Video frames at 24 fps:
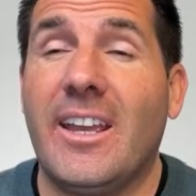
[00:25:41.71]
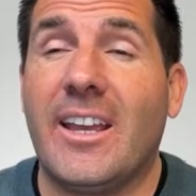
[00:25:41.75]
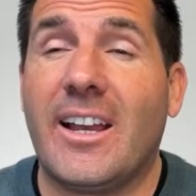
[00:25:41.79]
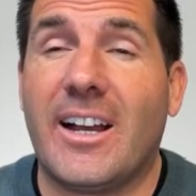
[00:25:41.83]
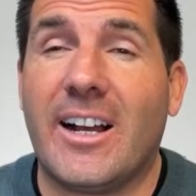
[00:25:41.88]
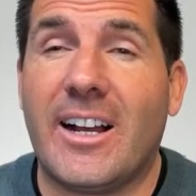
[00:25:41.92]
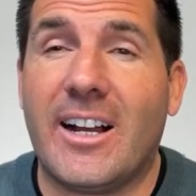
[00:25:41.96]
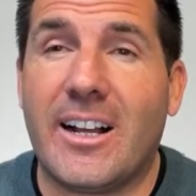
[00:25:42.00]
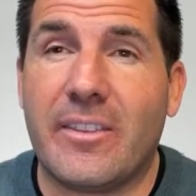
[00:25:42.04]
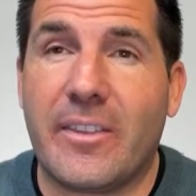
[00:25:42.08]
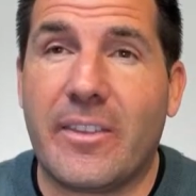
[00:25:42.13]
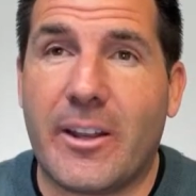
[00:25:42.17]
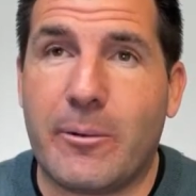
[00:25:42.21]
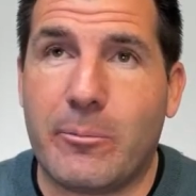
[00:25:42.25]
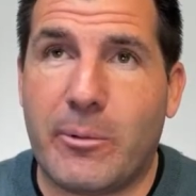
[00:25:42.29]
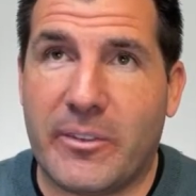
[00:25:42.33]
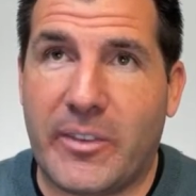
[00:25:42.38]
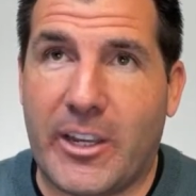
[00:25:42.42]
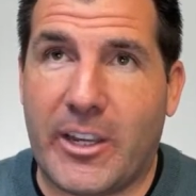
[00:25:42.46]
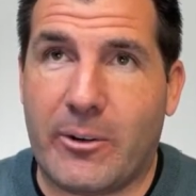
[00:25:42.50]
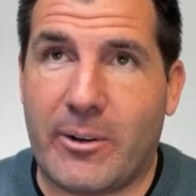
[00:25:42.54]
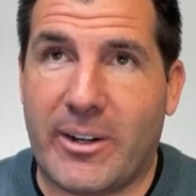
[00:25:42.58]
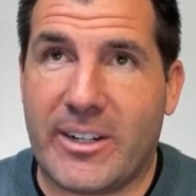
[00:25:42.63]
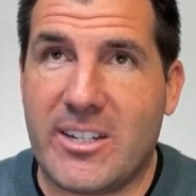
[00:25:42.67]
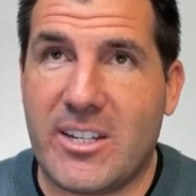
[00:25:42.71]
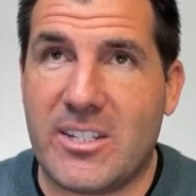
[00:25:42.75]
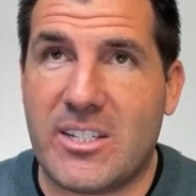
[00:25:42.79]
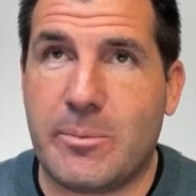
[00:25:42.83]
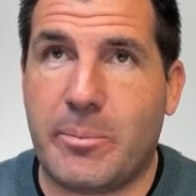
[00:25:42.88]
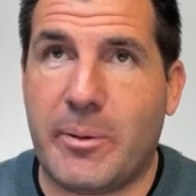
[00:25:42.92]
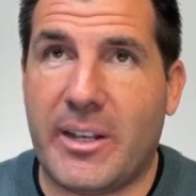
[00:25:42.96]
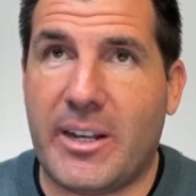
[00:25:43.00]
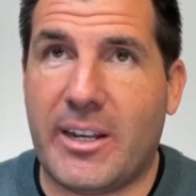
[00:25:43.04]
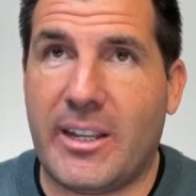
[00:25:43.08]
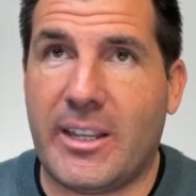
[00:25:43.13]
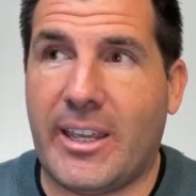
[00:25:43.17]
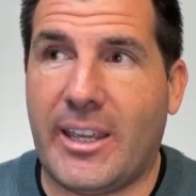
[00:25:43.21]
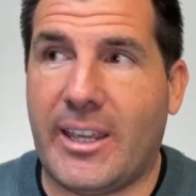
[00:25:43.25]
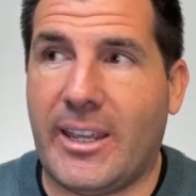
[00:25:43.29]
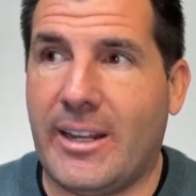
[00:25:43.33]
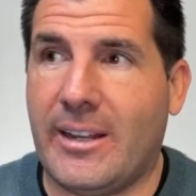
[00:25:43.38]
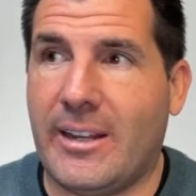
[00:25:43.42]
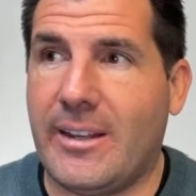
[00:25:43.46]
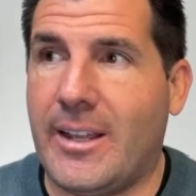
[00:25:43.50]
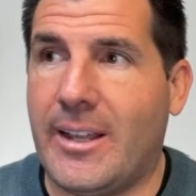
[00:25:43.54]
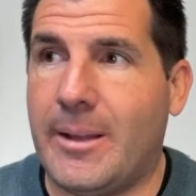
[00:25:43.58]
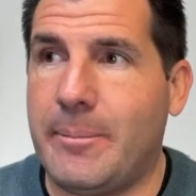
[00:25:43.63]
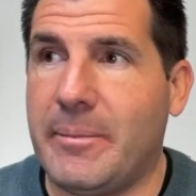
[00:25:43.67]
Uh, than what they were anticipating,
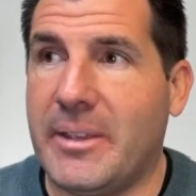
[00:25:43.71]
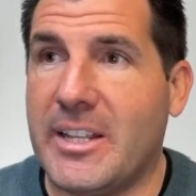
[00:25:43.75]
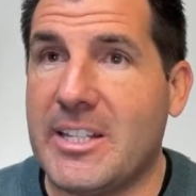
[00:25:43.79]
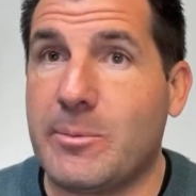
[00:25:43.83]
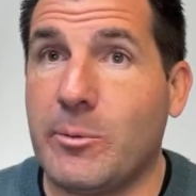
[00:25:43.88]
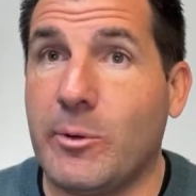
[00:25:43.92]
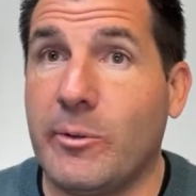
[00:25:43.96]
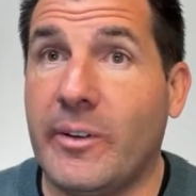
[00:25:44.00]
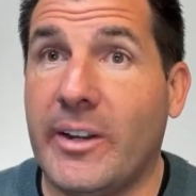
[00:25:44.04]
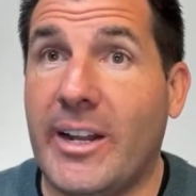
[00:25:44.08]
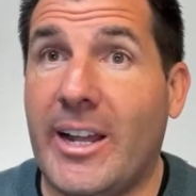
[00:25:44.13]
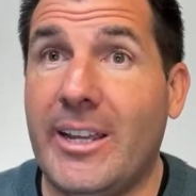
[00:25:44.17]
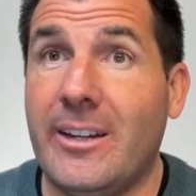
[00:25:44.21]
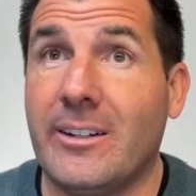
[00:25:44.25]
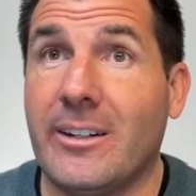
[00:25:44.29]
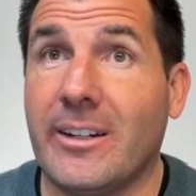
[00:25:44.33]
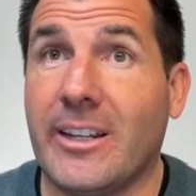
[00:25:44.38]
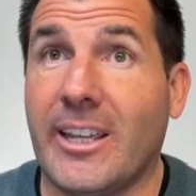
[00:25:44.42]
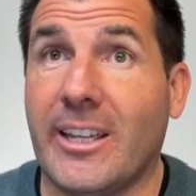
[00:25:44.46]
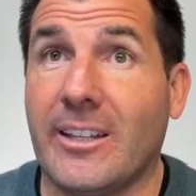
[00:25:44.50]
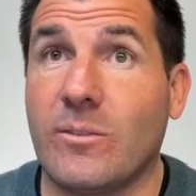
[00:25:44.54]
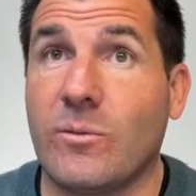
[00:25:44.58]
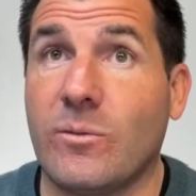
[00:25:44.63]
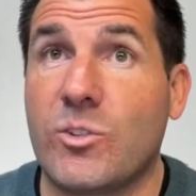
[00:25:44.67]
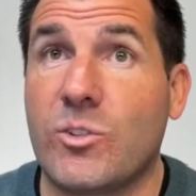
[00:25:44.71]
and um, it's moving higher again.